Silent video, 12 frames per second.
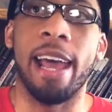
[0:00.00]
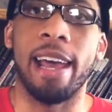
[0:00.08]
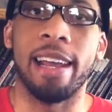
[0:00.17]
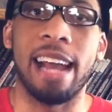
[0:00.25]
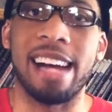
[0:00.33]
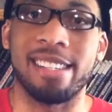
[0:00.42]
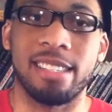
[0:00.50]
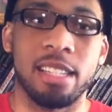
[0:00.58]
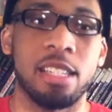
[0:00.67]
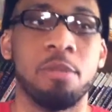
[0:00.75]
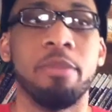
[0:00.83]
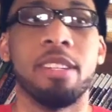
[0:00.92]
and I
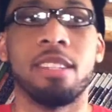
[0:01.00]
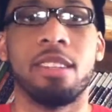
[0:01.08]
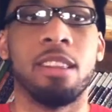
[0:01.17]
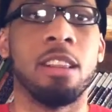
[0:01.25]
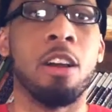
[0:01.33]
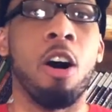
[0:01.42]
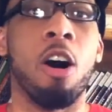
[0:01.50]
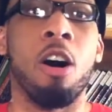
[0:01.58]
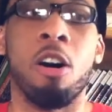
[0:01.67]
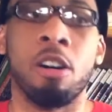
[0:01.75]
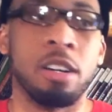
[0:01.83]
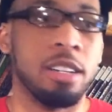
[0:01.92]
sent him this
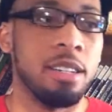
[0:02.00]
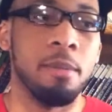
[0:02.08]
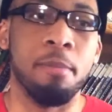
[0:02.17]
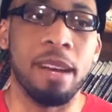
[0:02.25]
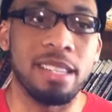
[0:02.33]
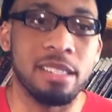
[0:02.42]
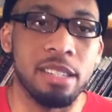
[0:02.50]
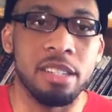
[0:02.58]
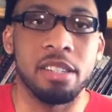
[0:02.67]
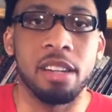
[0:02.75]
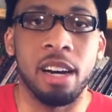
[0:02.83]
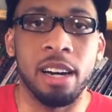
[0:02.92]
long
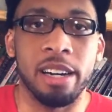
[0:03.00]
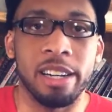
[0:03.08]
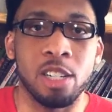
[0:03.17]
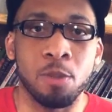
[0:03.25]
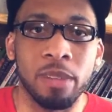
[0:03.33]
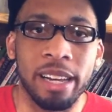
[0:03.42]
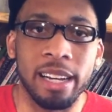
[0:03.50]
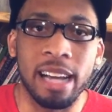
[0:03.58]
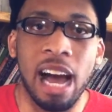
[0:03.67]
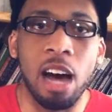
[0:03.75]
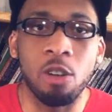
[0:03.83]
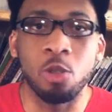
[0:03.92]
message
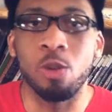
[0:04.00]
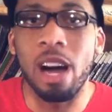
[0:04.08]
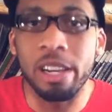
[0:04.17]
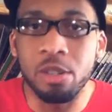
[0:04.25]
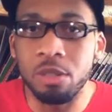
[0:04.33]
explaining how do